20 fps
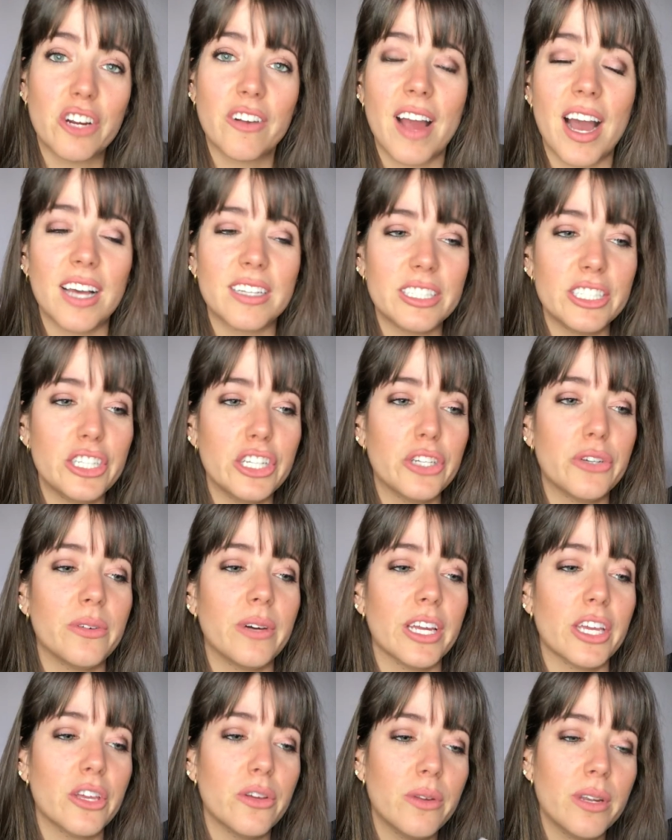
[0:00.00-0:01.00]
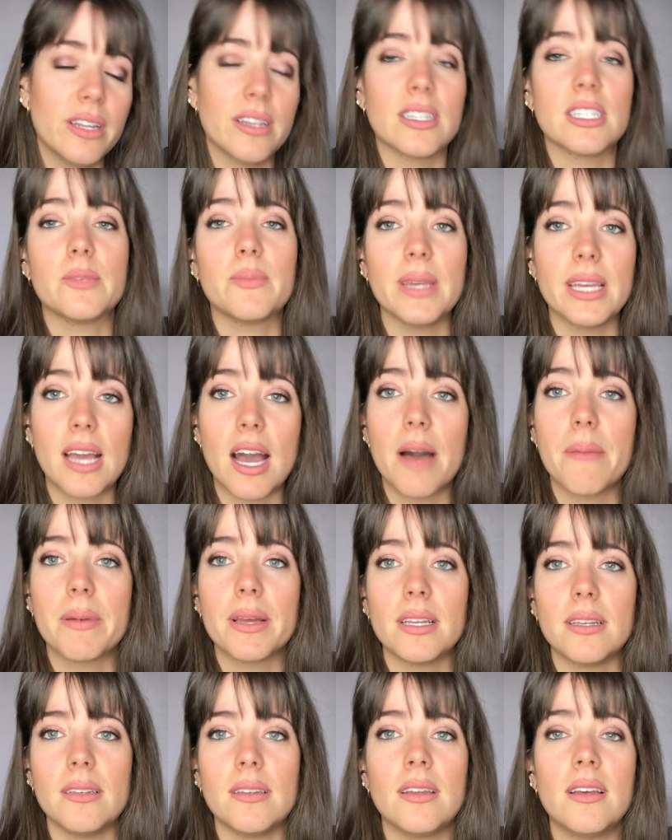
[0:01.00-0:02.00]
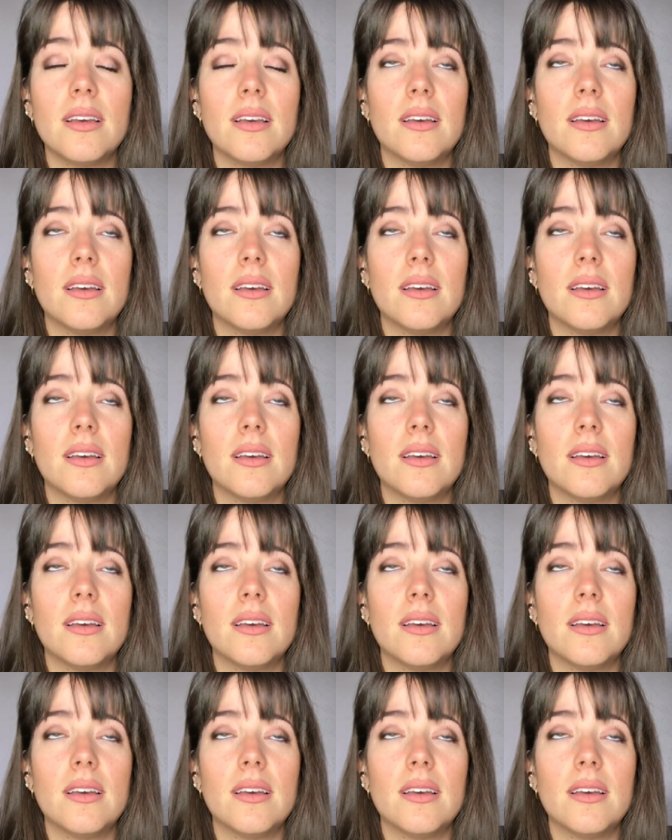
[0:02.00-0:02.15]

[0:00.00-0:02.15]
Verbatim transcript: harassing you, like you need to speak up, and